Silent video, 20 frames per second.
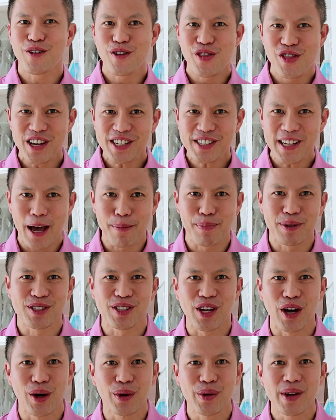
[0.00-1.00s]
for this
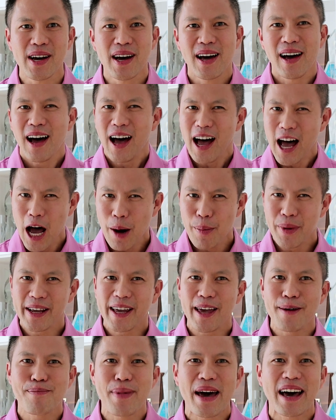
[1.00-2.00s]
episode. I'm gonna
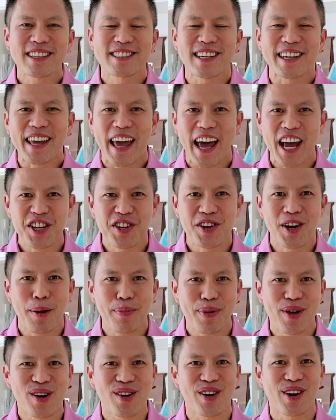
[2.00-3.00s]
get back to catching
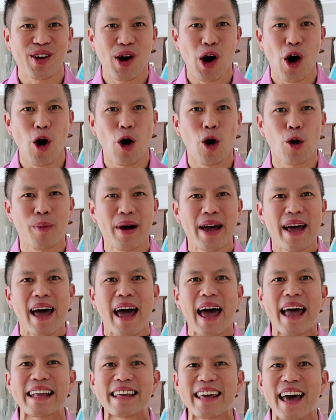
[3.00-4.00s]
up here at home
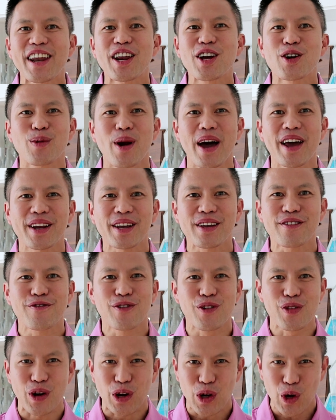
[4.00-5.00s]
and getting ready
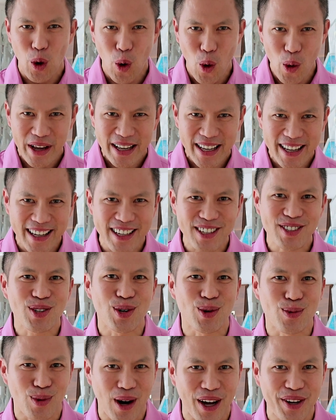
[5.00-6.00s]
for the CoinGeek
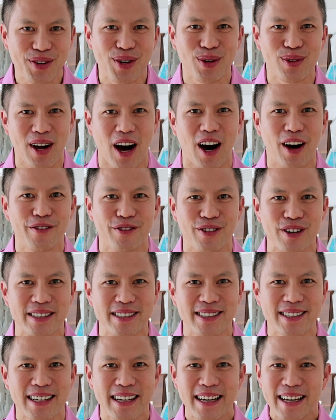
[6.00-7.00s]
Toronto
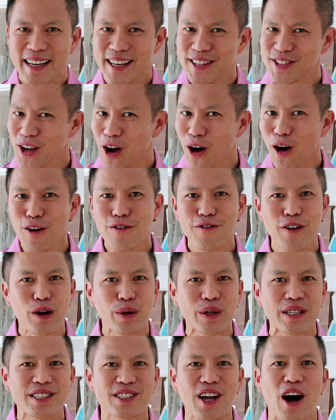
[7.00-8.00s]
conference. It's all
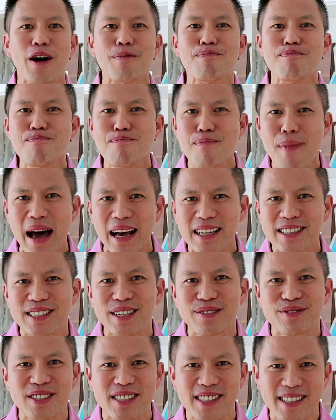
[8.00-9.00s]
focused on
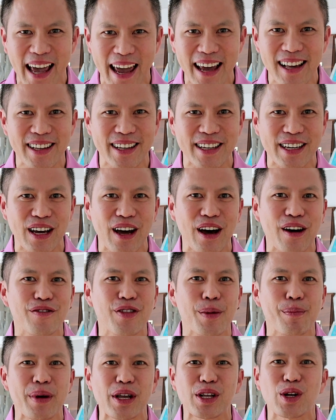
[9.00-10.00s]
massive scaling of
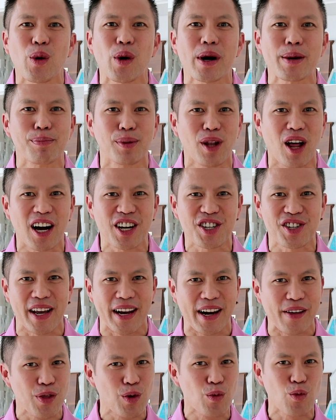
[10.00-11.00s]
the Bitcoin
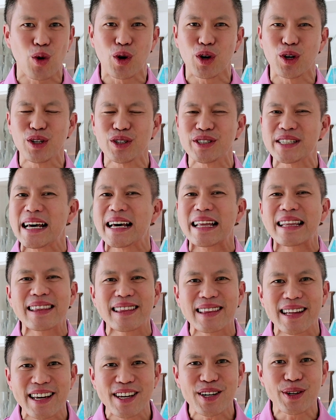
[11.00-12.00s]
blockchain, and the world's
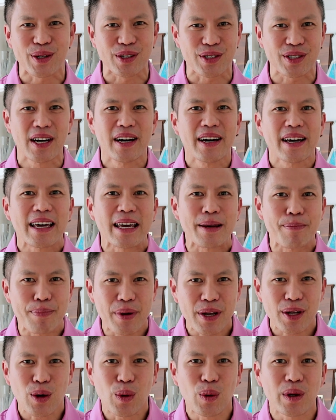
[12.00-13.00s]
leaders in
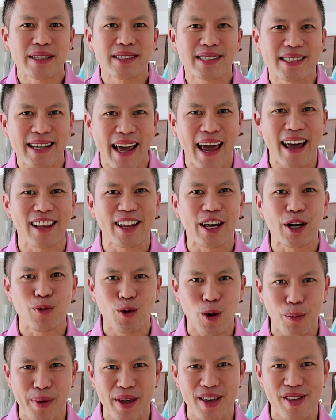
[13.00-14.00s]
Bitcoin scaling
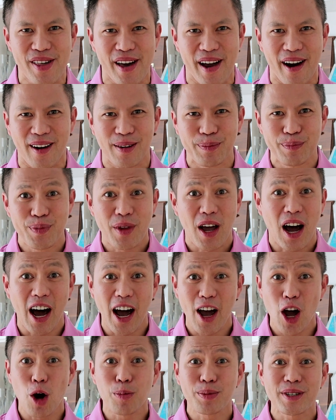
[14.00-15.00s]
will be there.
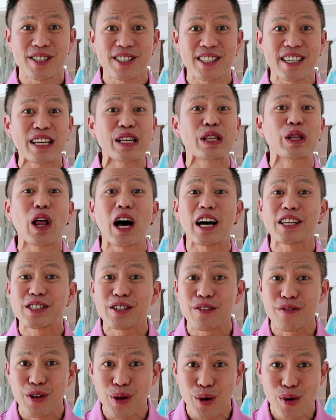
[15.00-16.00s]
I hope to see lots
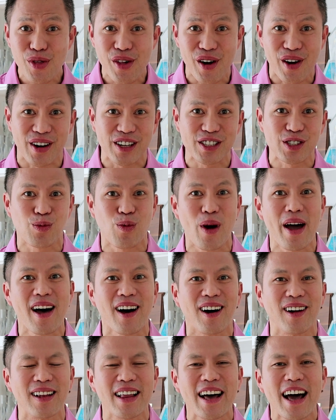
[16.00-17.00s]
of you there as
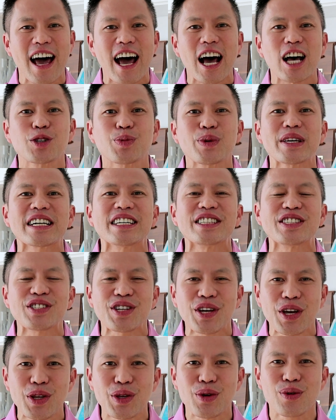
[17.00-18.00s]
well as we
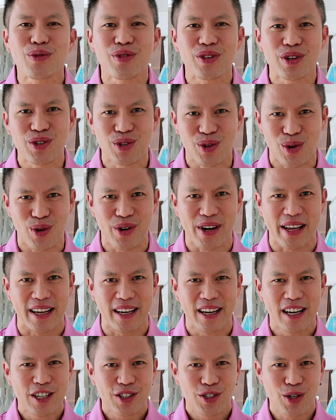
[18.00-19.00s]
continue the journey
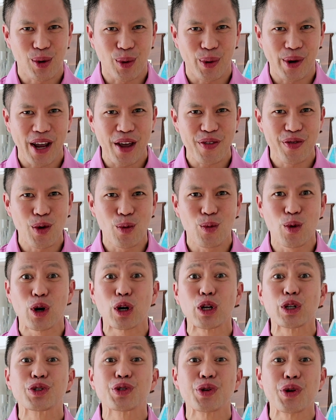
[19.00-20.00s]
to create the
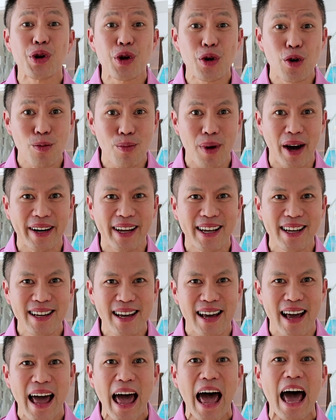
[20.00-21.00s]
world's new money
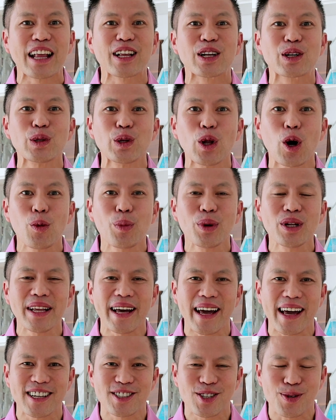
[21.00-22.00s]
and global
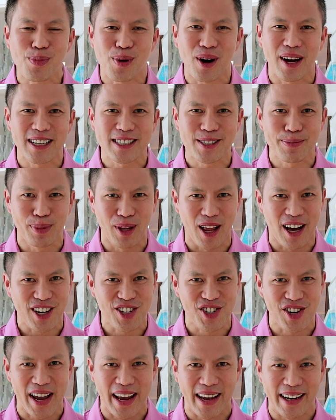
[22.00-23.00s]
enterprise
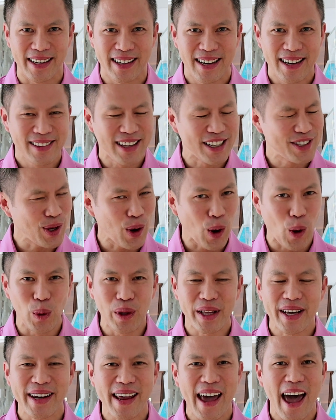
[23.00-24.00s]
blockchain that's
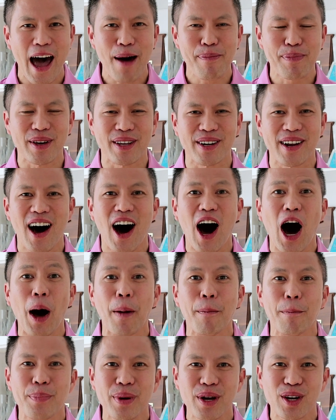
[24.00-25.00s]
only gonna happen
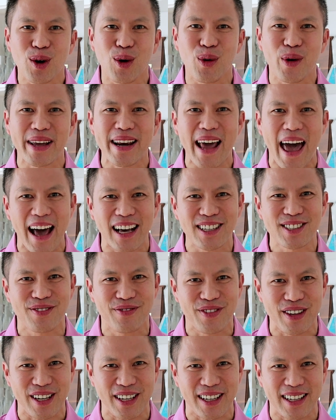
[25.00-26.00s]
on Bitcoin
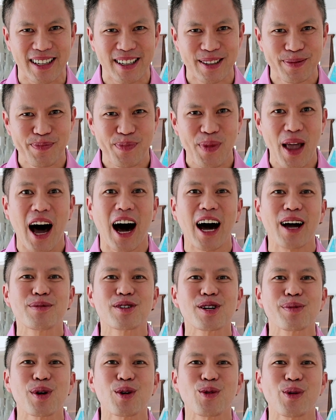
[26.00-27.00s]
SV. I'm
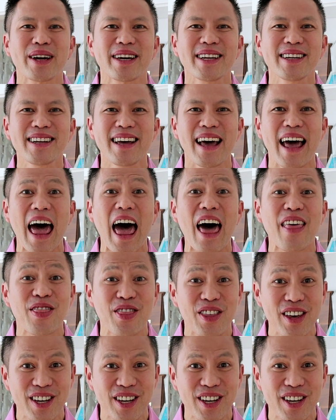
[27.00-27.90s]
Jimmy Nguyen, and